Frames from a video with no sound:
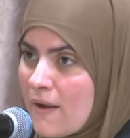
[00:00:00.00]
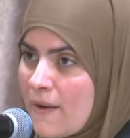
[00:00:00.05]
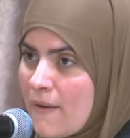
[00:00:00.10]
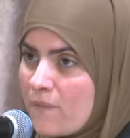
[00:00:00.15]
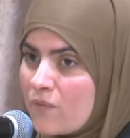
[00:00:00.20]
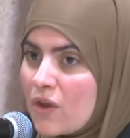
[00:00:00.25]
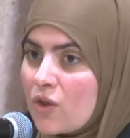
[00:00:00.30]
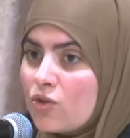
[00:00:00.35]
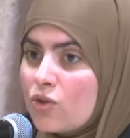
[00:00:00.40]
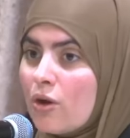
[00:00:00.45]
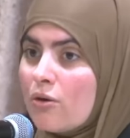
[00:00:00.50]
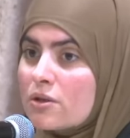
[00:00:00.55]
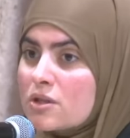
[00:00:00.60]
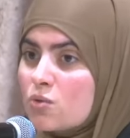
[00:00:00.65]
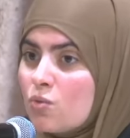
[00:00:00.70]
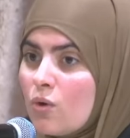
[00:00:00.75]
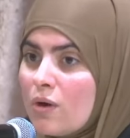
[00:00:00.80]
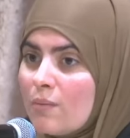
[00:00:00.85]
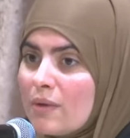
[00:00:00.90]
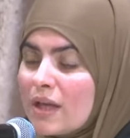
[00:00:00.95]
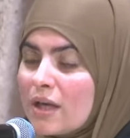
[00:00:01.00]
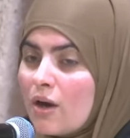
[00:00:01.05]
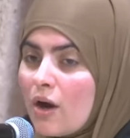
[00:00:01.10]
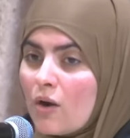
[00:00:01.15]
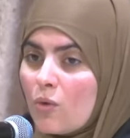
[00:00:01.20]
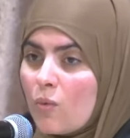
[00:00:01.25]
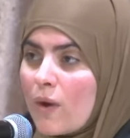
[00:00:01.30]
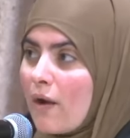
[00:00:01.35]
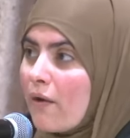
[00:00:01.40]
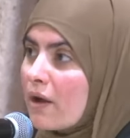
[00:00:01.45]
That those women are
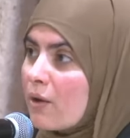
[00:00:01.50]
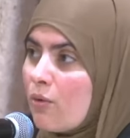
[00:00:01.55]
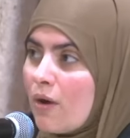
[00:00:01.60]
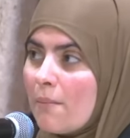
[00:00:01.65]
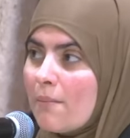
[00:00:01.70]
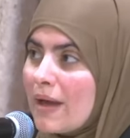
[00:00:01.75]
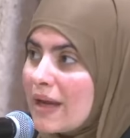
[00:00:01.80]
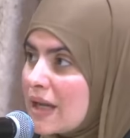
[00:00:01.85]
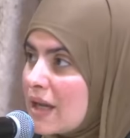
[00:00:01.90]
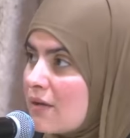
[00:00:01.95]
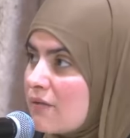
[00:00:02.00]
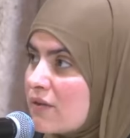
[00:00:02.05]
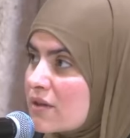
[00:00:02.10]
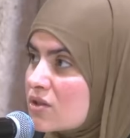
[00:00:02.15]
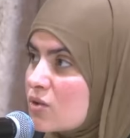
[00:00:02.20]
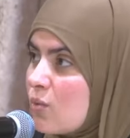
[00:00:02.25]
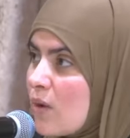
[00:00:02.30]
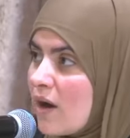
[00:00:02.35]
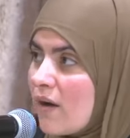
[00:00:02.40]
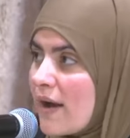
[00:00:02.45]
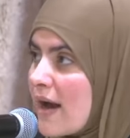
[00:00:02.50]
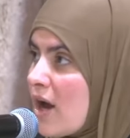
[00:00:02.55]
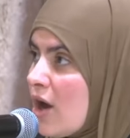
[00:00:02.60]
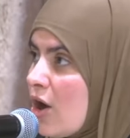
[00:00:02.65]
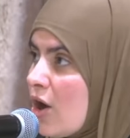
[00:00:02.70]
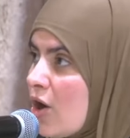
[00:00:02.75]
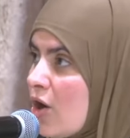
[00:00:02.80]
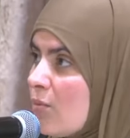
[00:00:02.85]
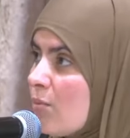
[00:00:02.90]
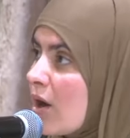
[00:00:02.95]
wearing what many of us wear at
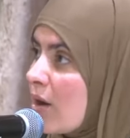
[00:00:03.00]
home,